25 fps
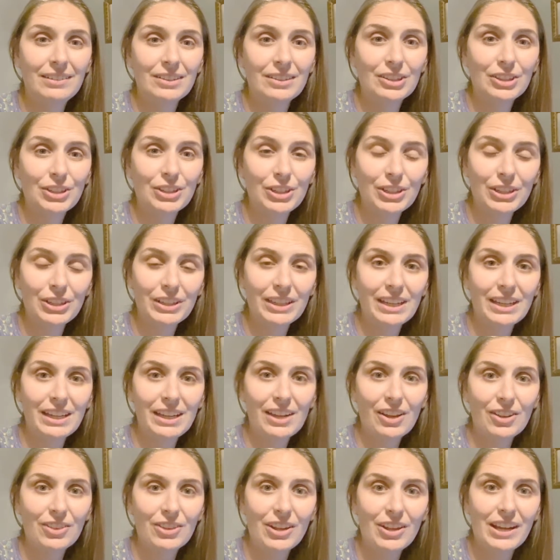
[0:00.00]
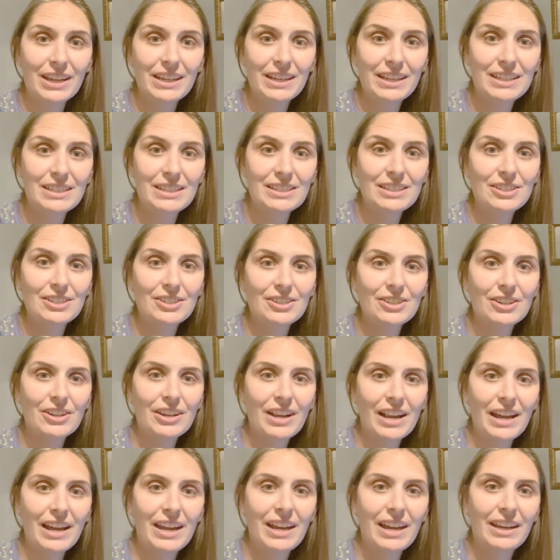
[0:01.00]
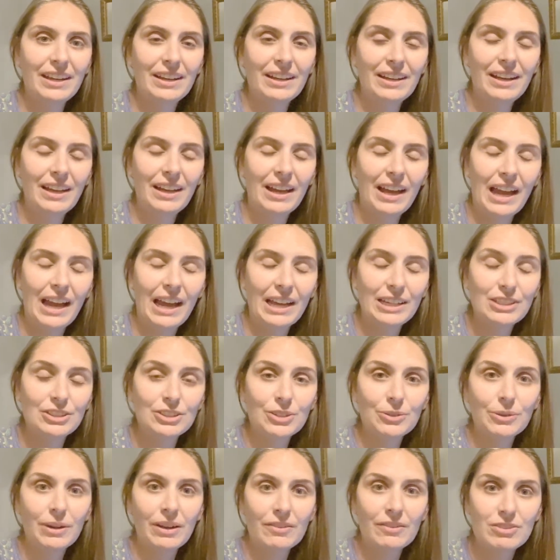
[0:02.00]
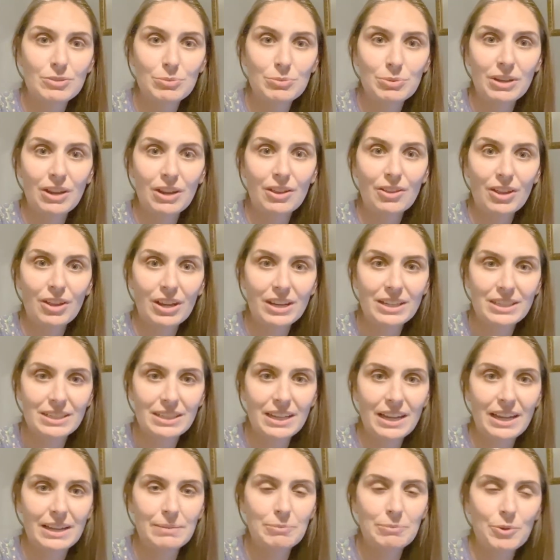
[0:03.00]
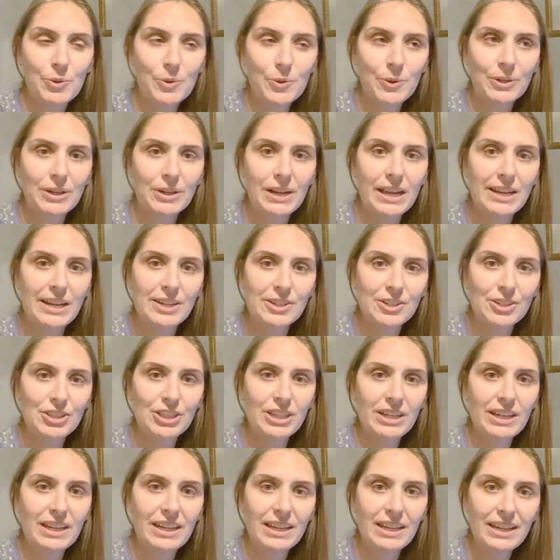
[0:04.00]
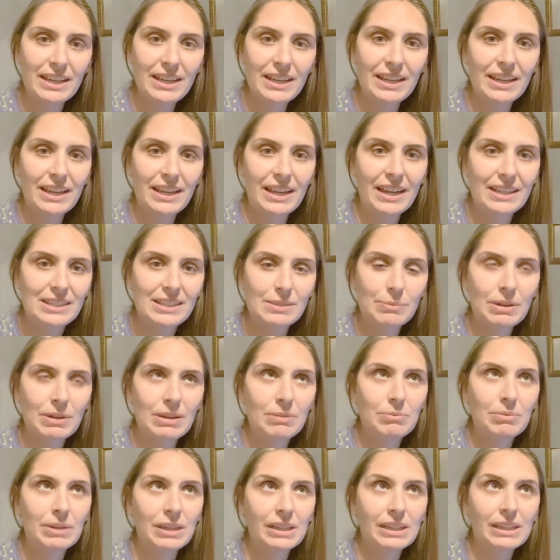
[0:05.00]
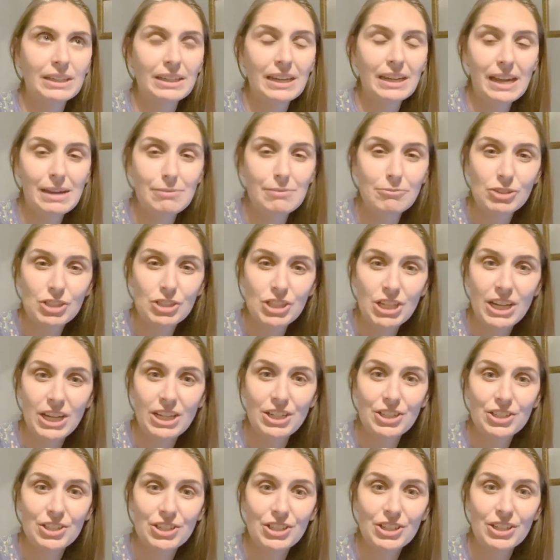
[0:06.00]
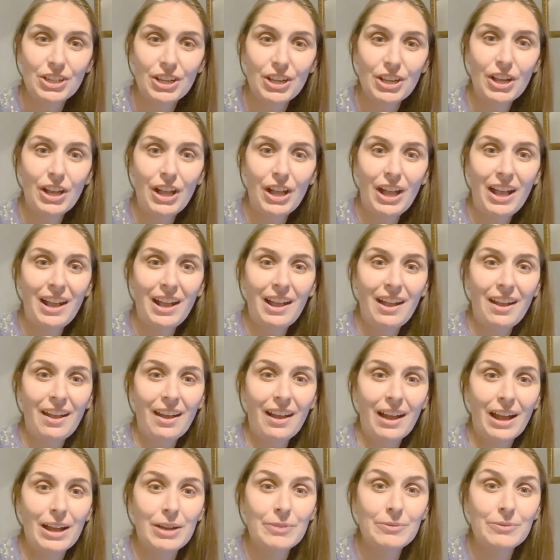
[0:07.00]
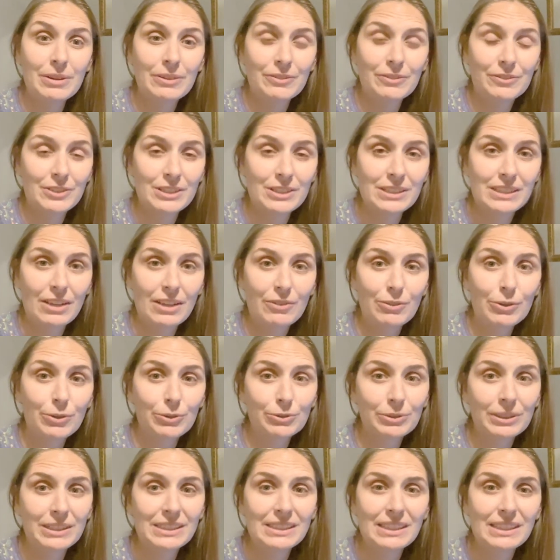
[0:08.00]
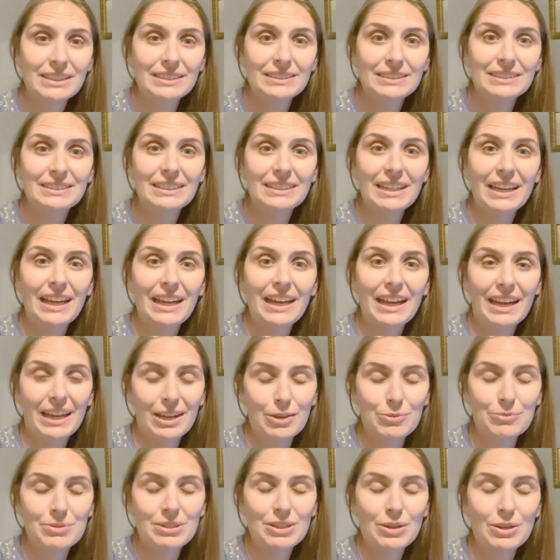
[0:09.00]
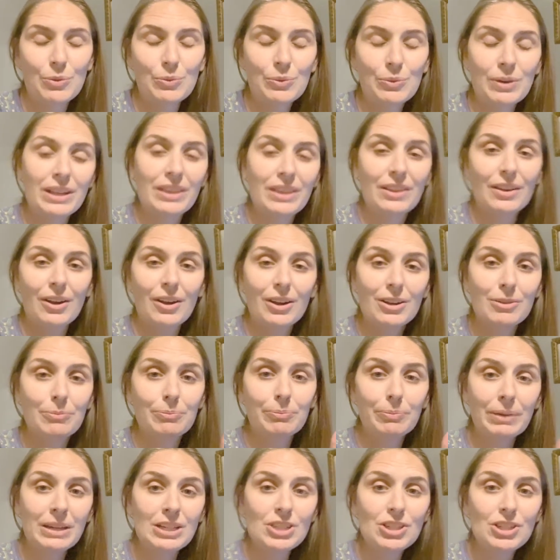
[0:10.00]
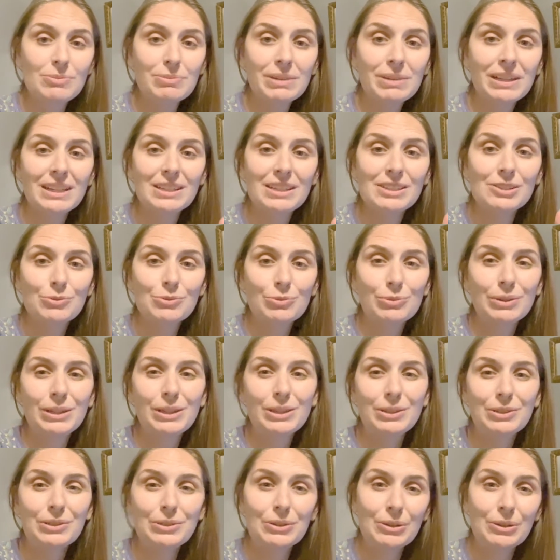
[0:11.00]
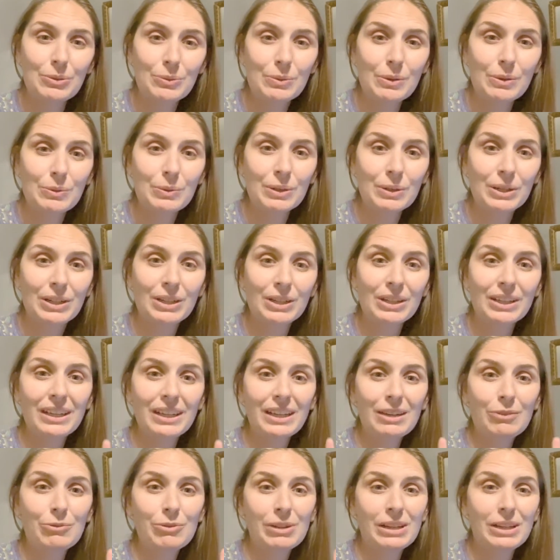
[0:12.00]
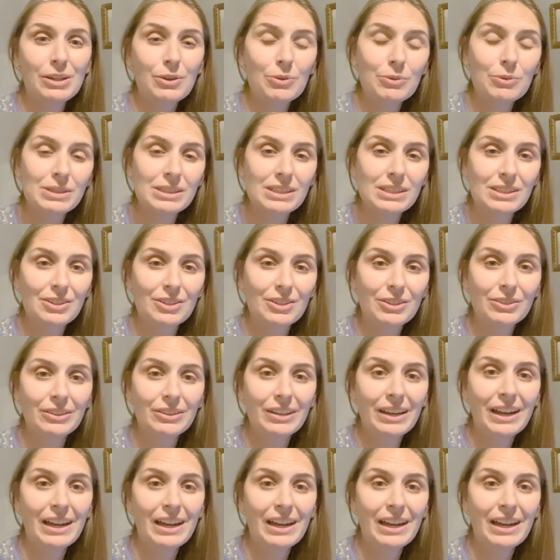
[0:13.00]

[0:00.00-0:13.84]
cooking a lot easier and I don't have to put a lot of time or energy in it. It has been a big game changer for several reasons. It helps with our budget because we know what we're cooking. We know what's in our